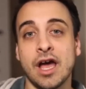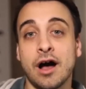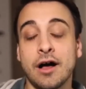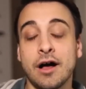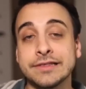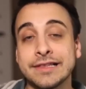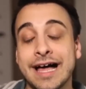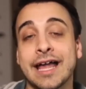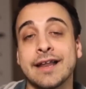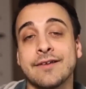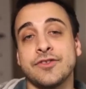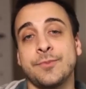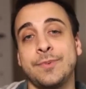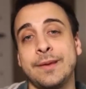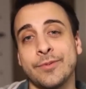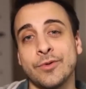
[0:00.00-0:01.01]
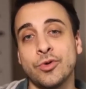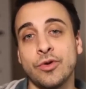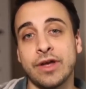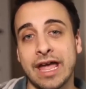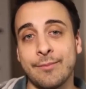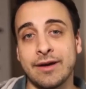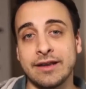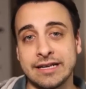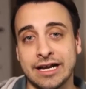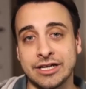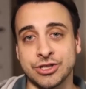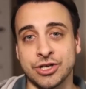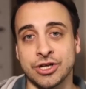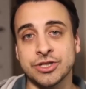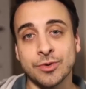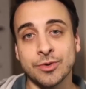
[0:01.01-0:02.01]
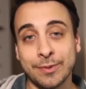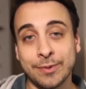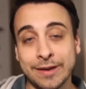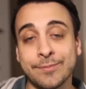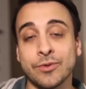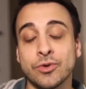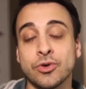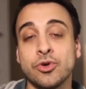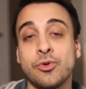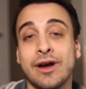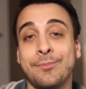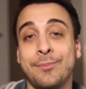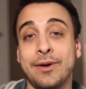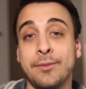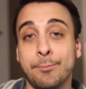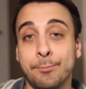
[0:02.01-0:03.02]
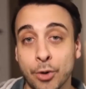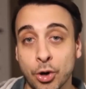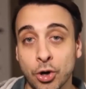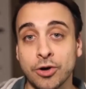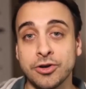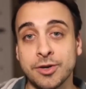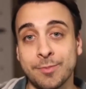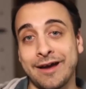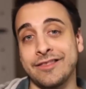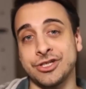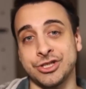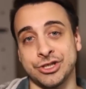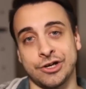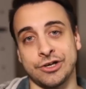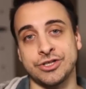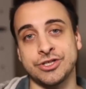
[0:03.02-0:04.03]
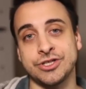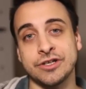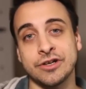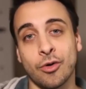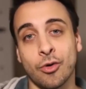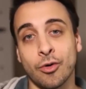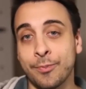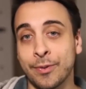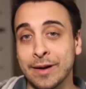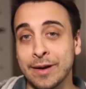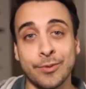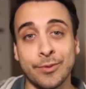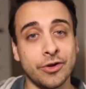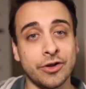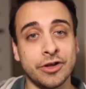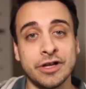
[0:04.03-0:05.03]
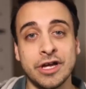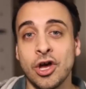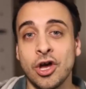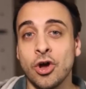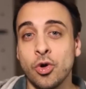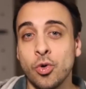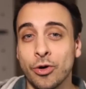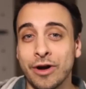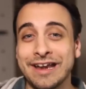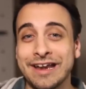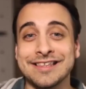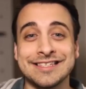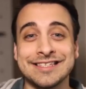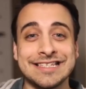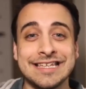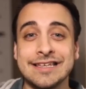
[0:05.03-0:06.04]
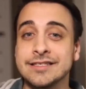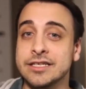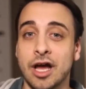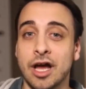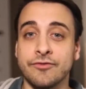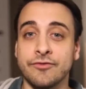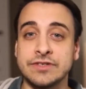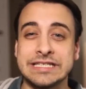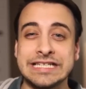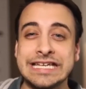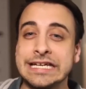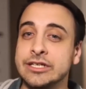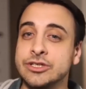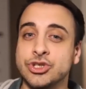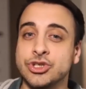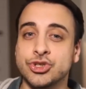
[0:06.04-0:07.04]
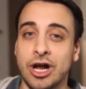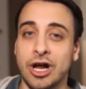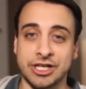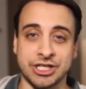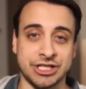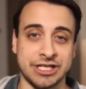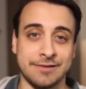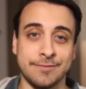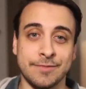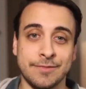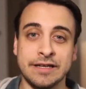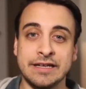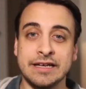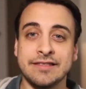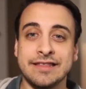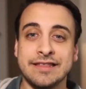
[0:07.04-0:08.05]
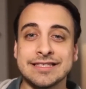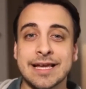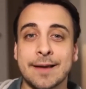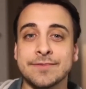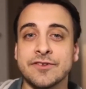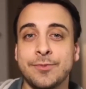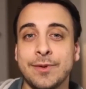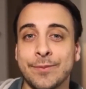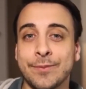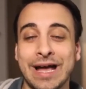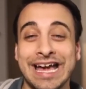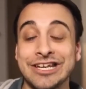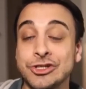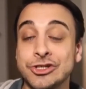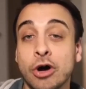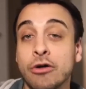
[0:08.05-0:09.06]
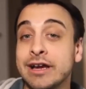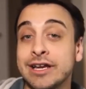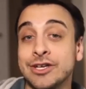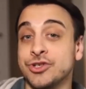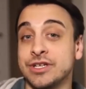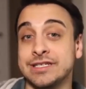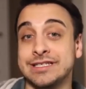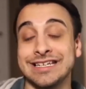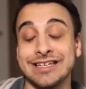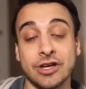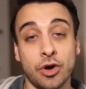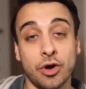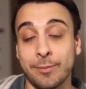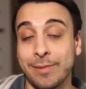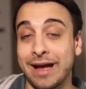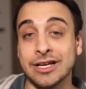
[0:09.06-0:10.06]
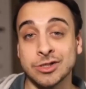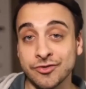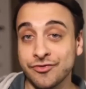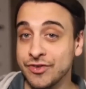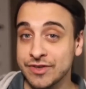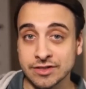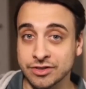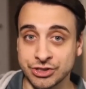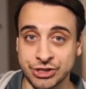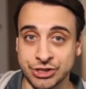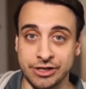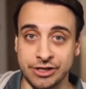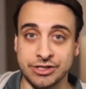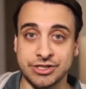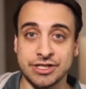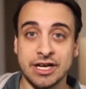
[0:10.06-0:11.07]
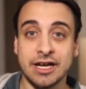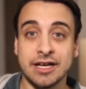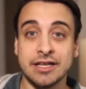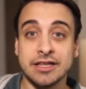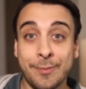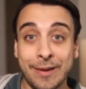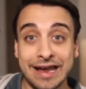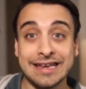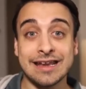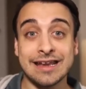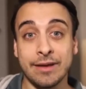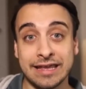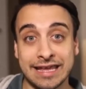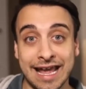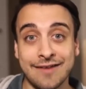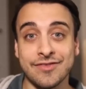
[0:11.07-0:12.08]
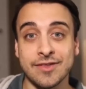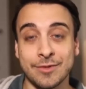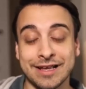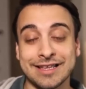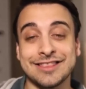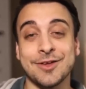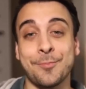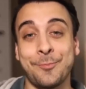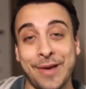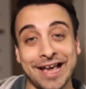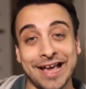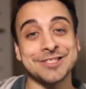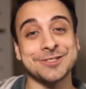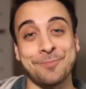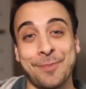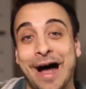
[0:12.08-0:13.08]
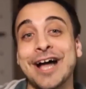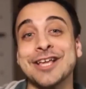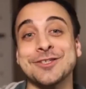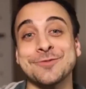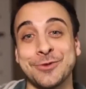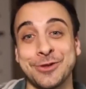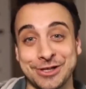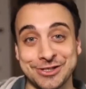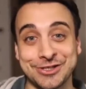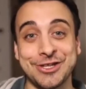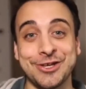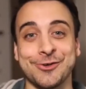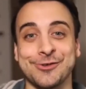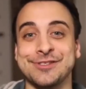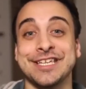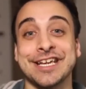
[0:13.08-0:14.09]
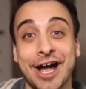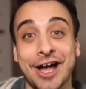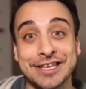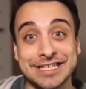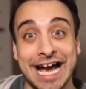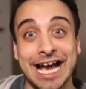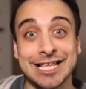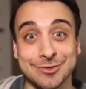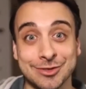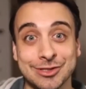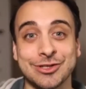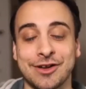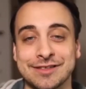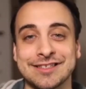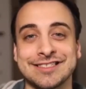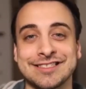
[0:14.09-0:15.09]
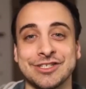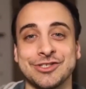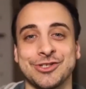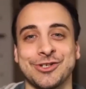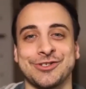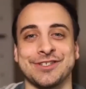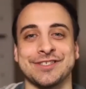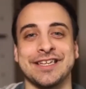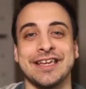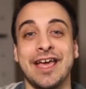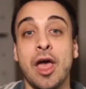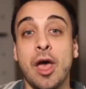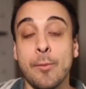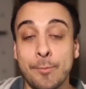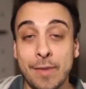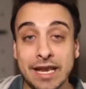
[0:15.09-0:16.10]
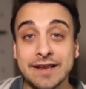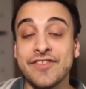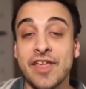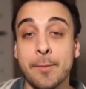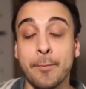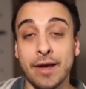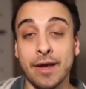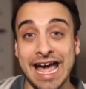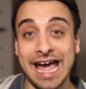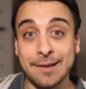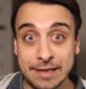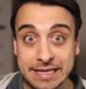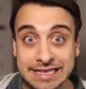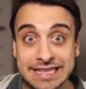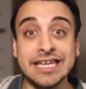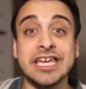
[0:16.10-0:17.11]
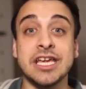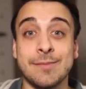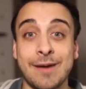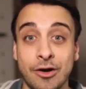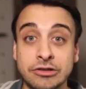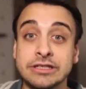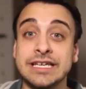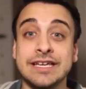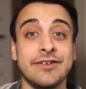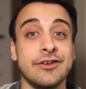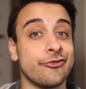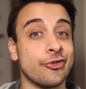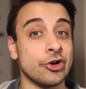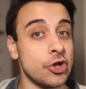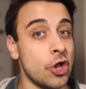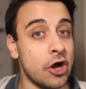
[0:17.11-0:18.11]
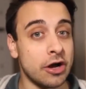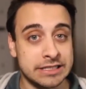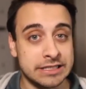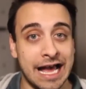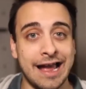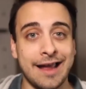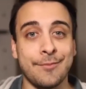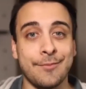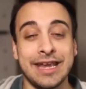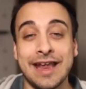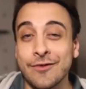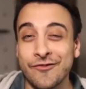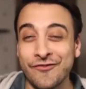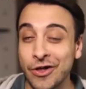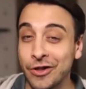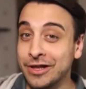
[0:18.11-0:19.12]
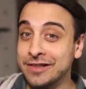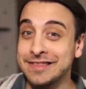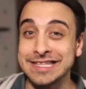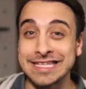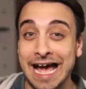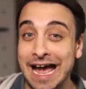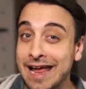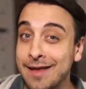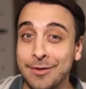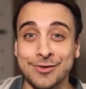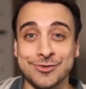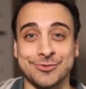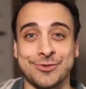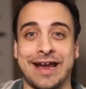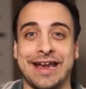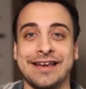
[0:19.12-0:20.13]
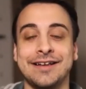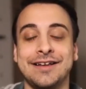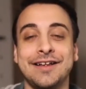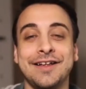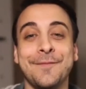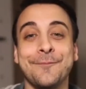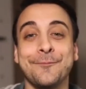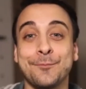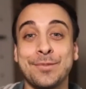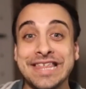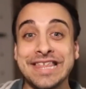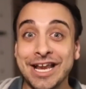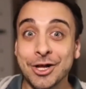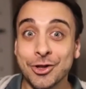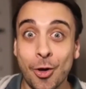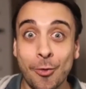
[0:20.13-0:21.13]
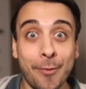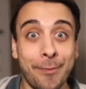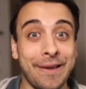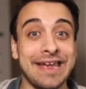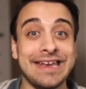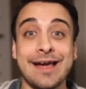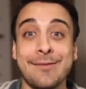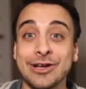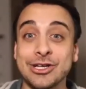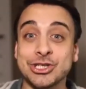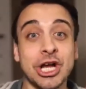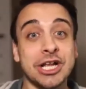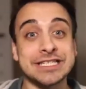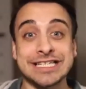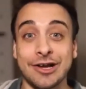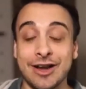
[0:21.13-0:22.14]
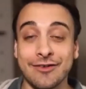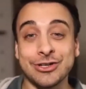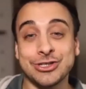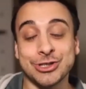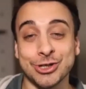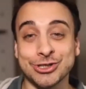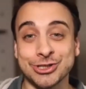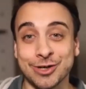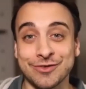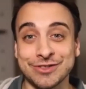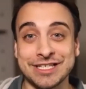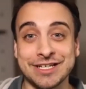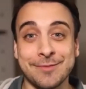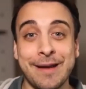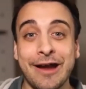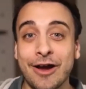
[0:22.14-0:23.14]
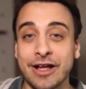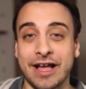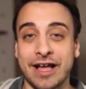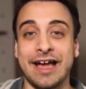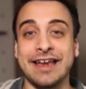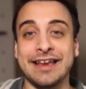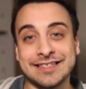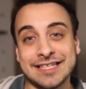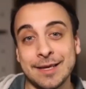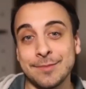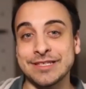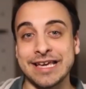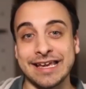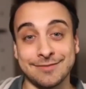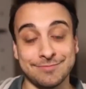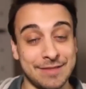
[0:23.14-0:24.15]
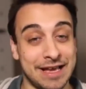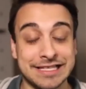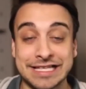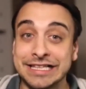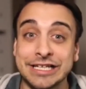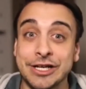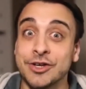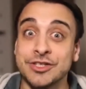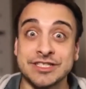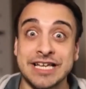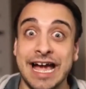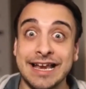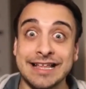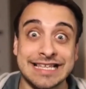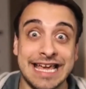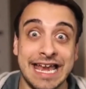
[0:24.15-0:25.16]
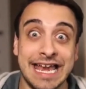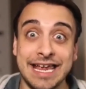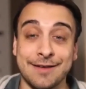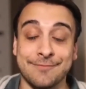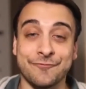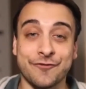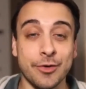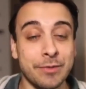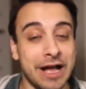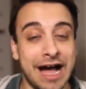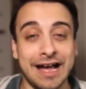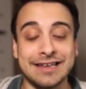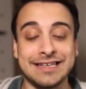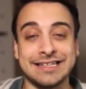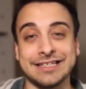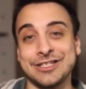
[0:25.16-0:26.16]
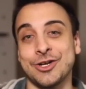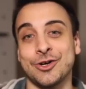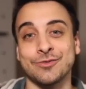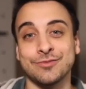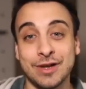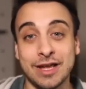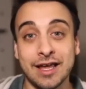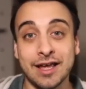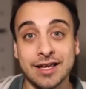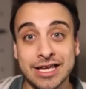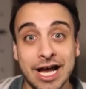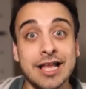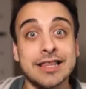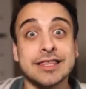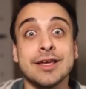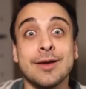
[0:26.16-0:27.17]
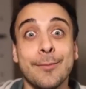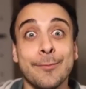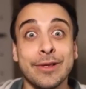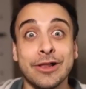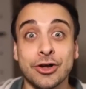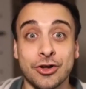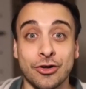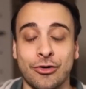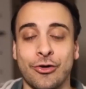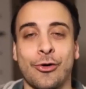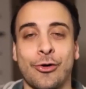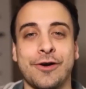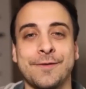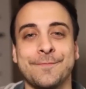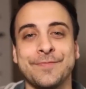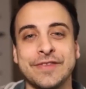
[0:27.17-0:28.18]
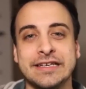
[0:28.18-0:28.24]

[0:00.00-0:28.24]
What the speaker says: A lot of the people who came on dotChurch were people who had been burned by the church, or people who were in a season of deconstruction. These types of people had no interest in going back to a physical church. The pandemic gave them like the best possible excuse to cut ties with their existing churches. Many of them had been thinking about leaving for a long time, but never felt like the timing was right. But then a global pandemic shuts down every church service in America, and it seems like as clear a sign as any from God to, cut the umbilical cord.